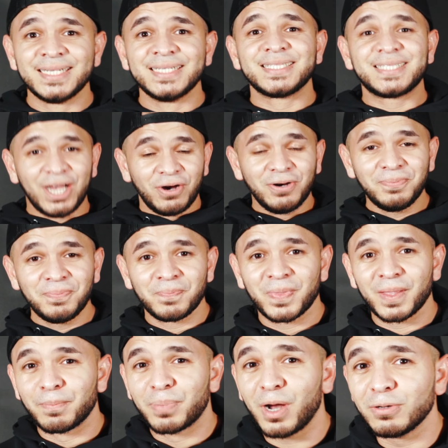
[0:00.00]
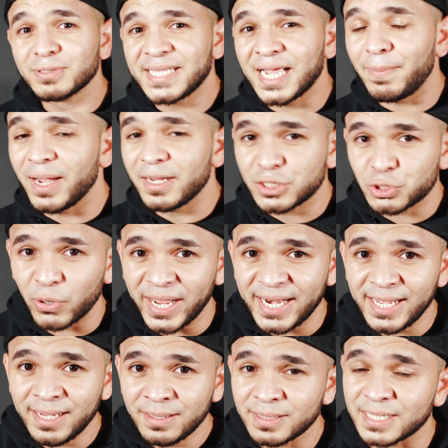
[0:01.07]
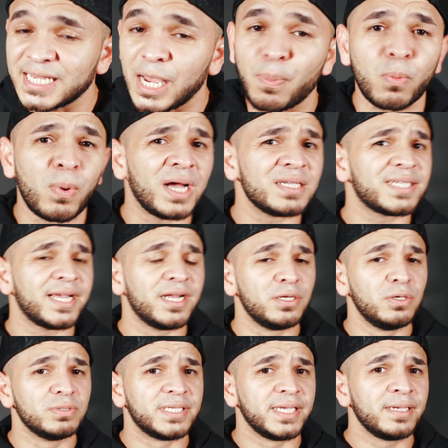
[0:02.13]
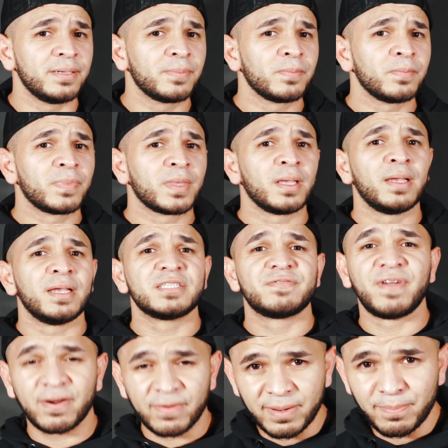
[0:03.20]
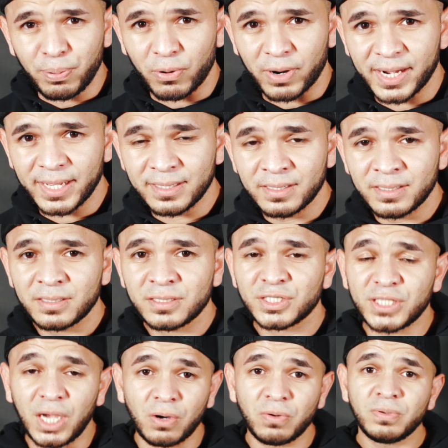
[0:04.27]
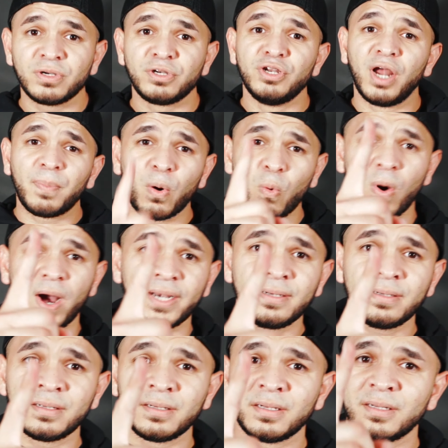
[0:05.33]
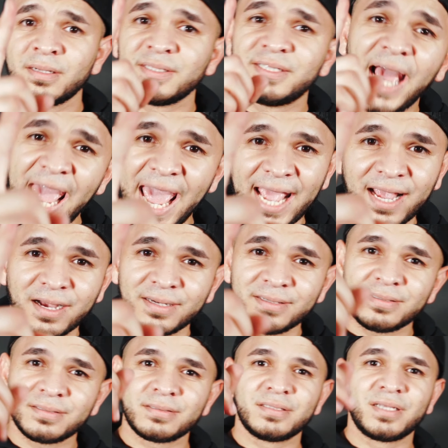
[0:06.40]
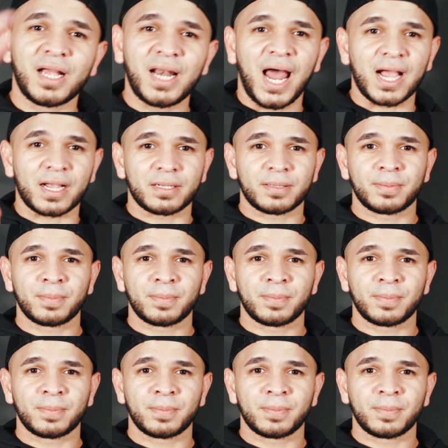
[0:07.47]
So, bro, think about your training, the type of rounds that you're using. It's very important. So, number 1, the handgun, the Glock.